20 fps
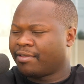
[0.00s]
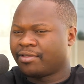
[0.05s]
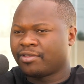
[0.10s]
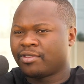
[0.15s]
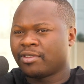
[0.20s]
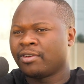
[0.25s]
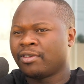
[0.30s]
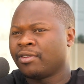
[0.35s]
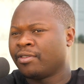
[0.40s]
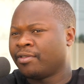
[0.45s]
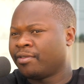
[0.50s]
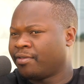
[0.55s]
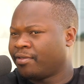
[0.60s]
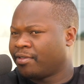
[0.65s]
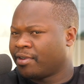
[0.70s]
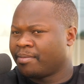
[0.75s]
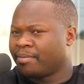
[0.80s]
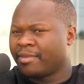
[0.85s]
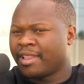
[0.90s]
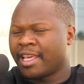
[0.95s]
So
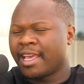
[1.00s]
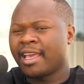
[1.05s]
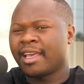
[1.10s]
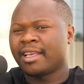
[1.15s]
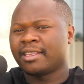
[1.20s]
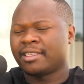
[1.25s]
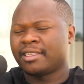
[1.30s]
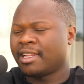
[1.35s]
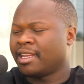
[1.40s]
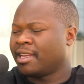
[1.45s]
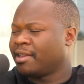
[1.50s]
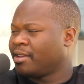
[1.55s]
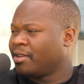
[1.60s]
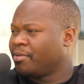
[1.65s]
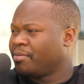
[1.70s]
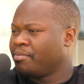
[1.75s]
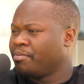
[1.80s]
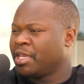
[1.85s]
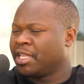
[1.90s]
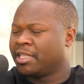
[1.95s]
from there, I started
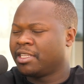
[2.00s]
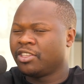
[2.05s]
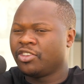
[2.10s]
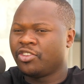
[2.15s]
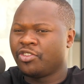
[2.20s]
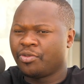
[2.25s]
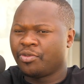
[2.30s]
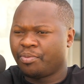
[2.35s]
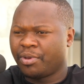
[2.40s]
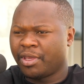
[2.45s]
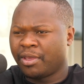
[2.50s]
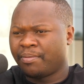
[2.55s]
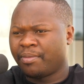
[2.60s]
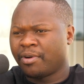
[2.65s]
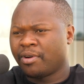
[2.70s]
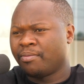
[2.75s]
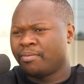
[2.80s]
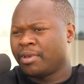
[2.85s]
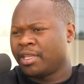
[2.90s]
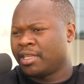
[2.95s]
meeting new
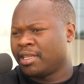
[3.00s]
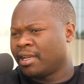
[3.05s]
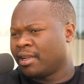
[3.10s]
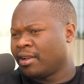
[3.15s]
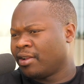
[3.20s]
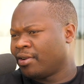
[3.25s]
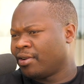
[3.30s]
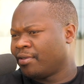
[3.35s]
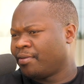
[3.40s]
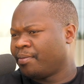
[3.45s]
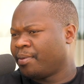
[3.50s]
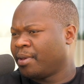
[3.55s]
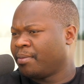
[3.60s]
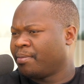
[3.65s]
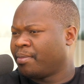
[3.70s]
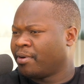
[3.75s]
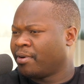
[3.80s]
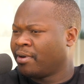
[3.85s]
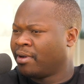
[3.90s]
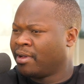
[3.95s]
people, meeting a lot of
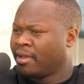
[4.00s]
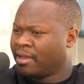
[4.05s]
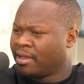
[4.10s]
people.